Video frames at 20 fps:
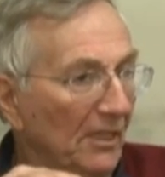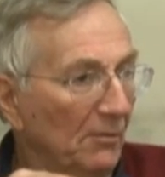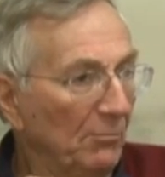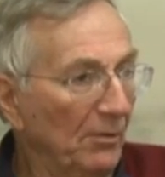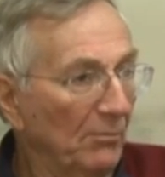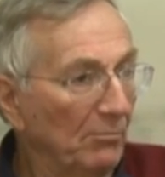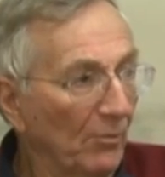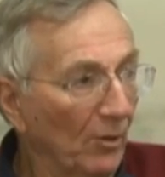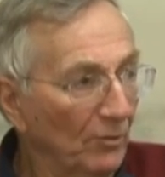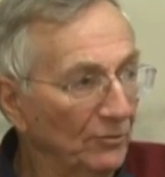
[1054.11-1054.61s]

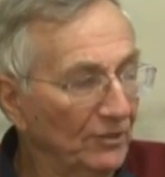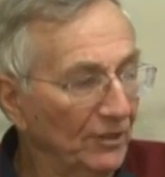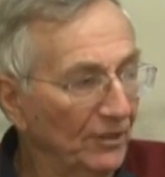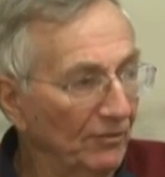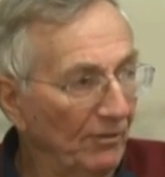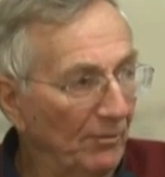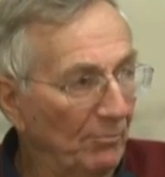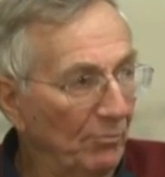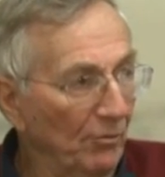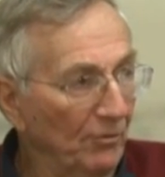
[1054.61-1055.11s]
But most of the
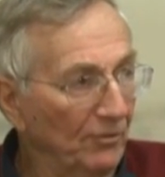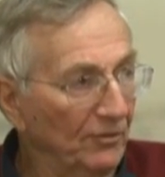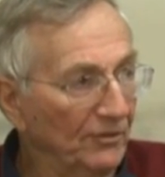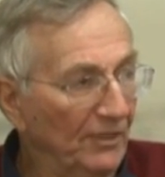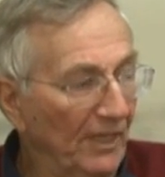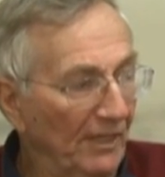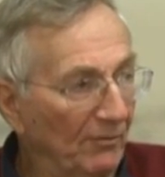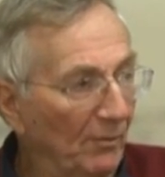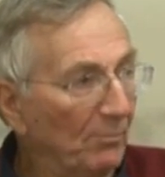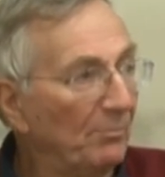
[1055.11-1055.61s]
reporters
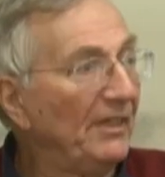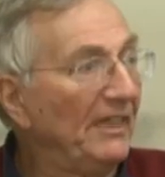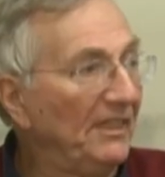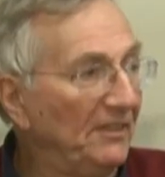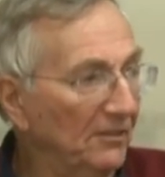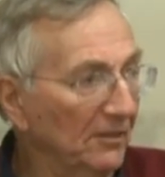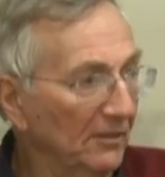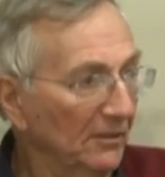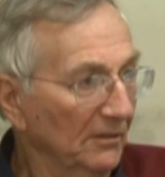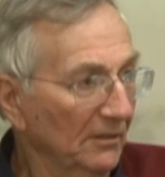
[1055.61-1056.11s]
have a
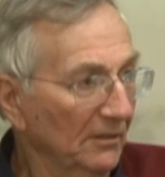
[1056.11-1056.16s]
beat,